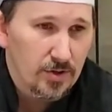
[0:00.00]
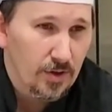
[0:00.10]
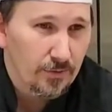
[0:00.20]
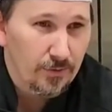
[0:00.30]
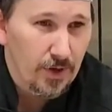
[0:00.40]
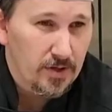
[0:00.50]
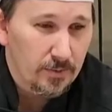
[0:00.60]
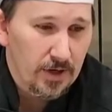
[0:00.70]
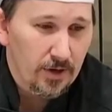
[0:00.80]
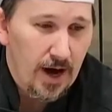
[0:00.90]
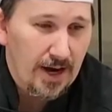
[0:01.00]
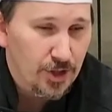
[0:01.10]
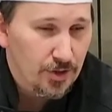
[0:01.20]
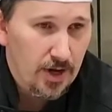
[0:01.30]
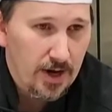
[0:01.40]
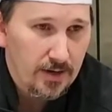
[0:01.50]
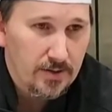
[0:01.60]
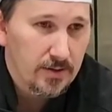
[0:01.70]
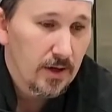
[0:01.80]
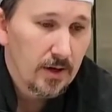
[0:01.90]
You can freeze them in your ice
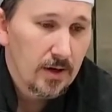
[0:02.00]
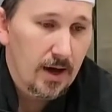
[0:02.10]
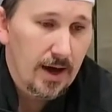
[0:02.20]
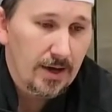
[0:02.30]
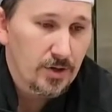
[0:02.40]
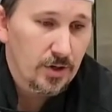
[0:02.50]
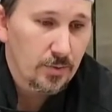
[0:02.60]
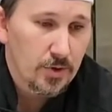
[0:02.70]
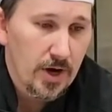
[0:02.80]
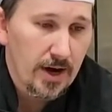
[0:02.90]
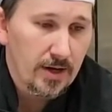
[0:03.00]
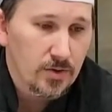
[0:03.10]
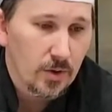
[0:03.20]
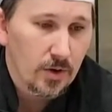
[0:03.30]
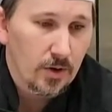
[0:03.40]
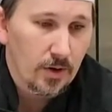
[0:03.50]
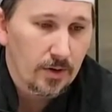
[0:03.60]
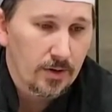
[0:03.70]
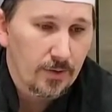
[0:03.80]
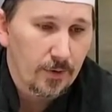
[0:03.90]
trays, ice cube trays,
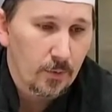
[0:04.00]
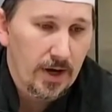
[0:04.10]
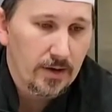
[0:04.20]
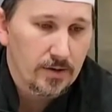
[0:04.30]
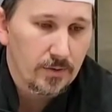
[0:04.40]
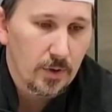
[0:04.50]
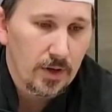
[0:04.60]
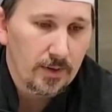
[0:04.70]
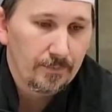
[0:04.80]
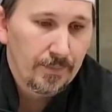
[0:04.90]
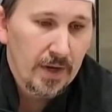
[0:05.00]
or different ways of doing it.